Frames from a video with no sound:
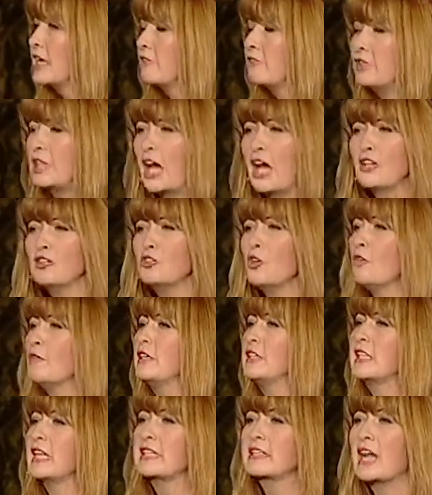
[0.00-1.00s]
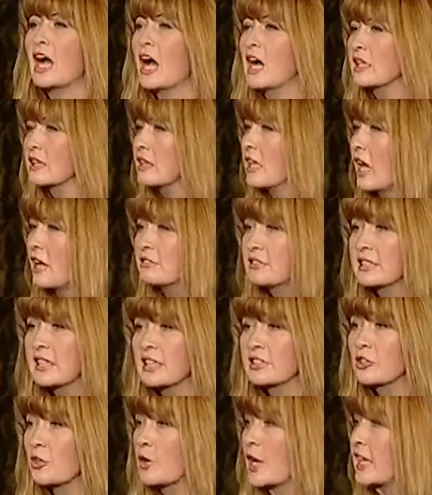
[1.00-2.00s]
without knowing that God loves
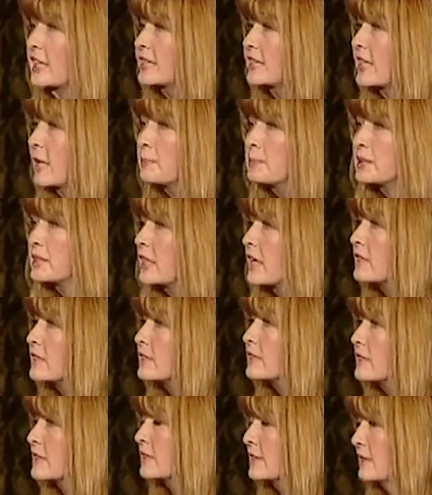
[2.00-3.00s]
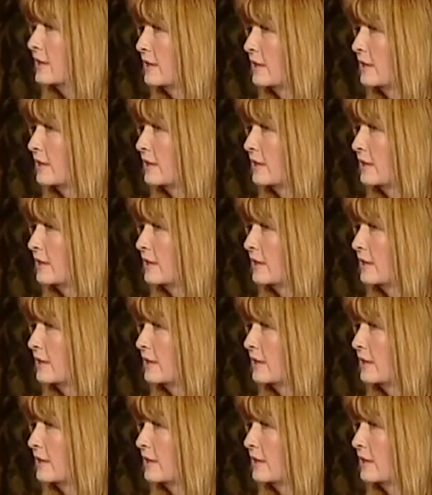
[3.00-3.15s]
us or accepts us.